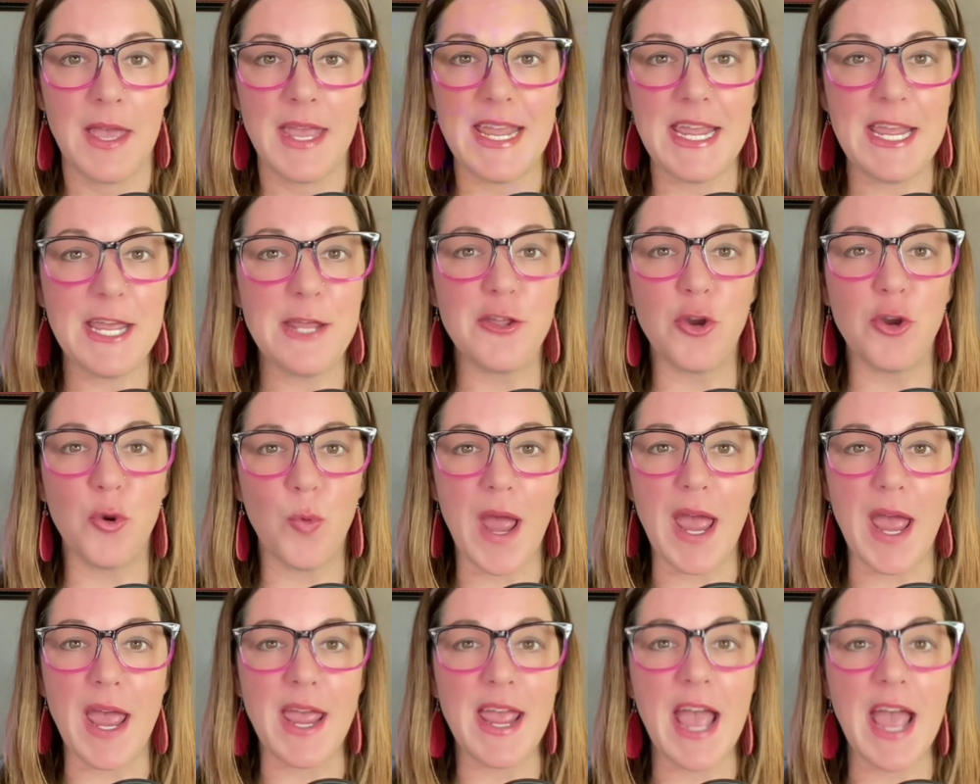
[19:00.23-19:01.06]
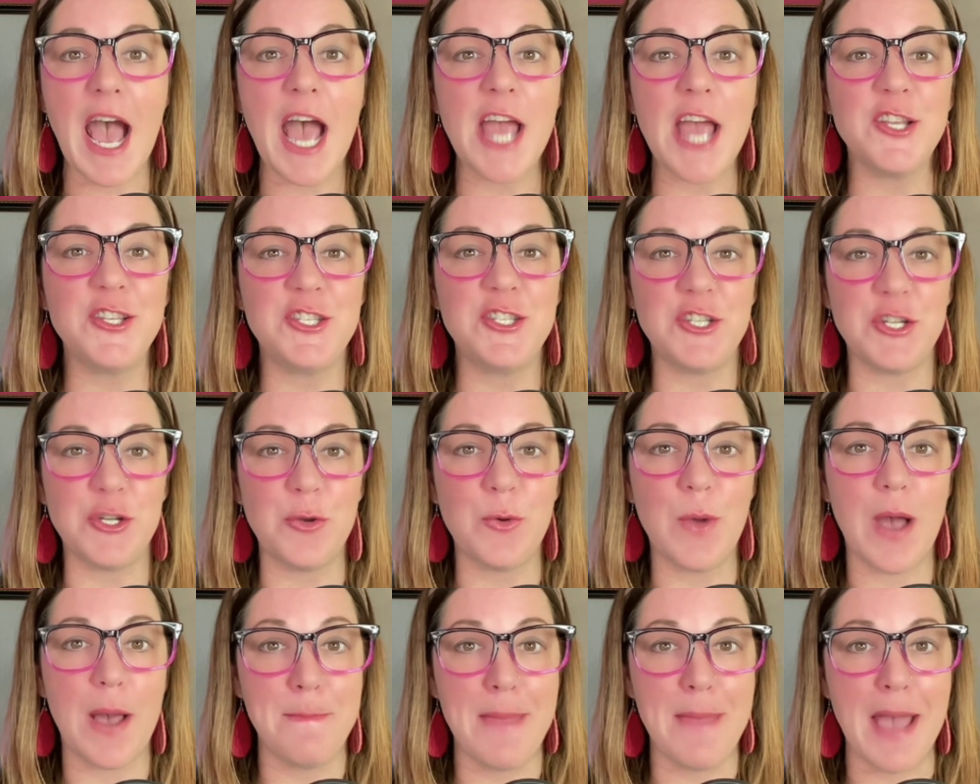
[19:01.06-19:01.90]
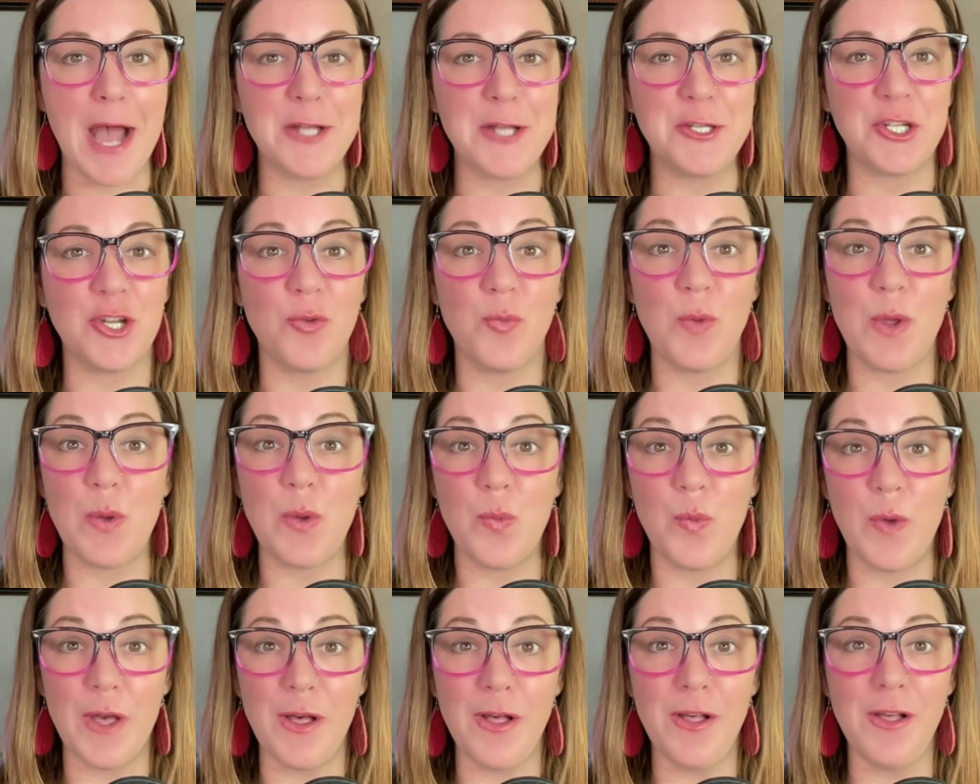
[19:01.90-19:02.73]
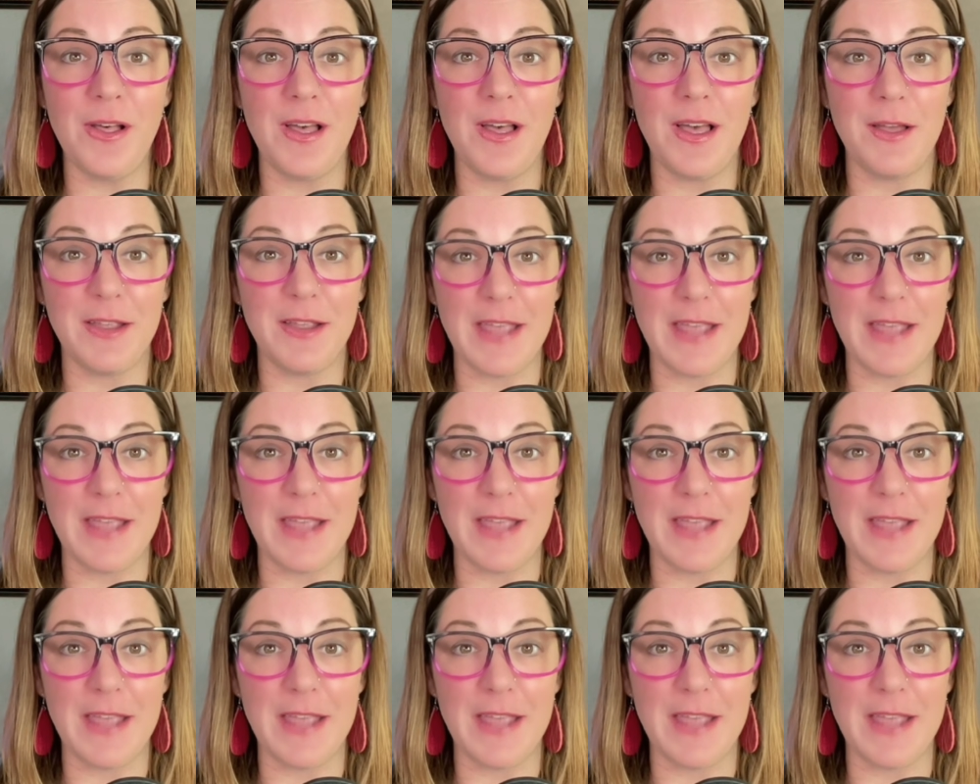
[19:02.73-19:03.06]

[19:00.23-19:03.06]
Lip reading: Either way, I do imagine we will